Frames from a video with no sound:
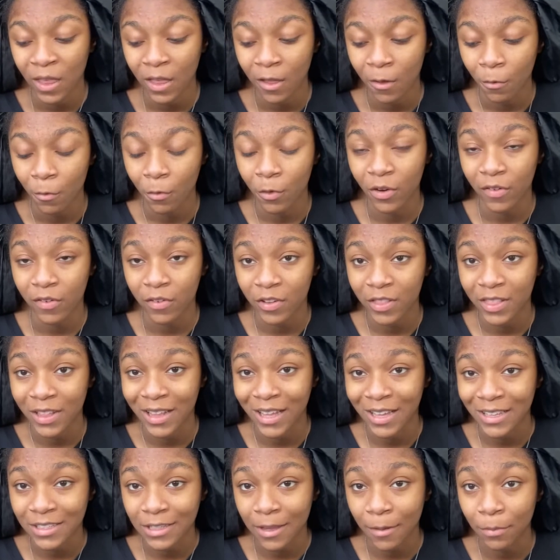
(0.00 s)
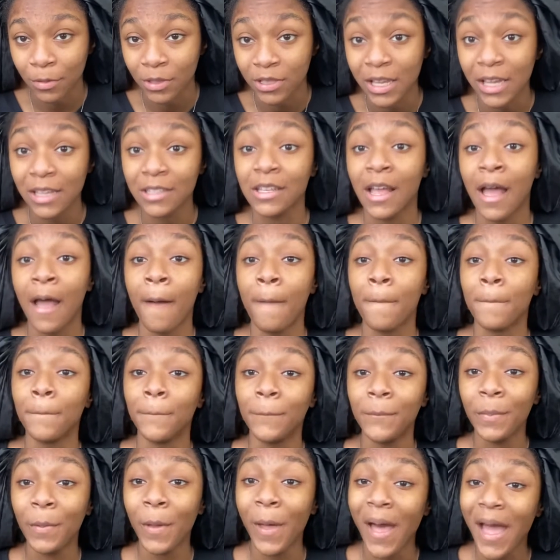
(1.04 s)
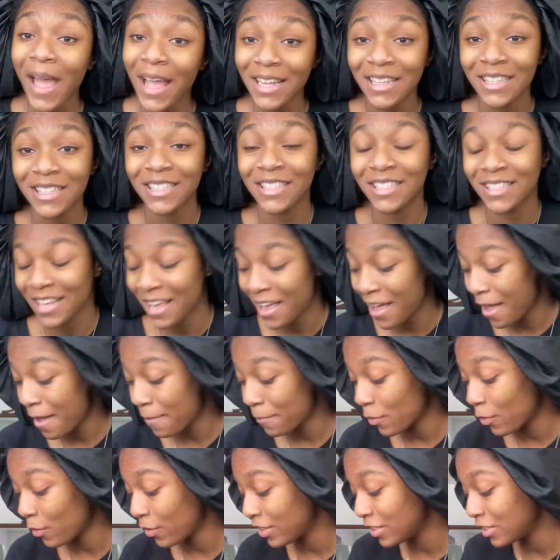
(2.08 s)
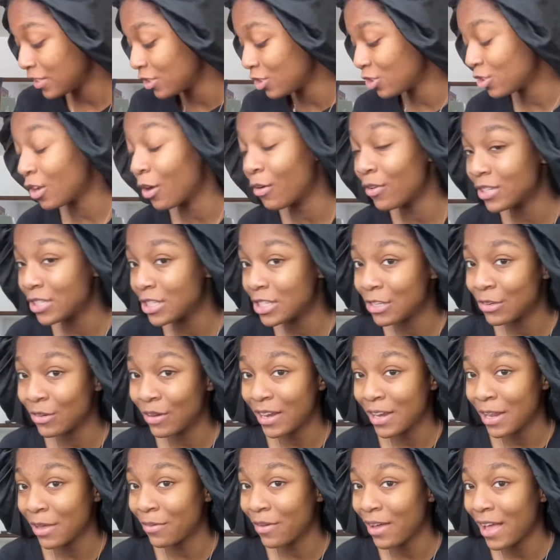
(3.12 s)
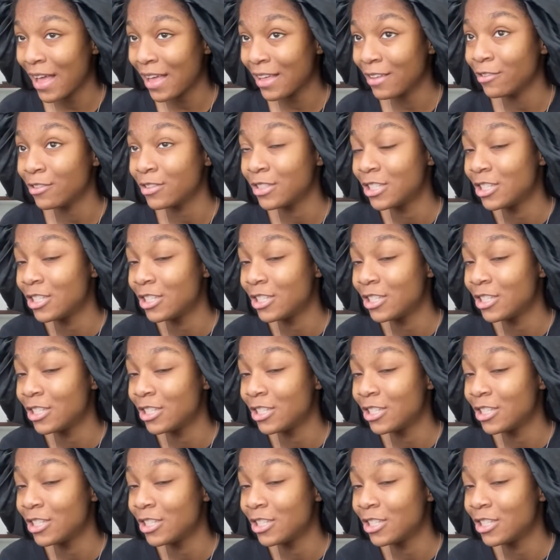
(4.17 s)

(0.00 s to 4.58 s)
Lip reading: or for the last couple of days, but I'm going to show it to you anyway.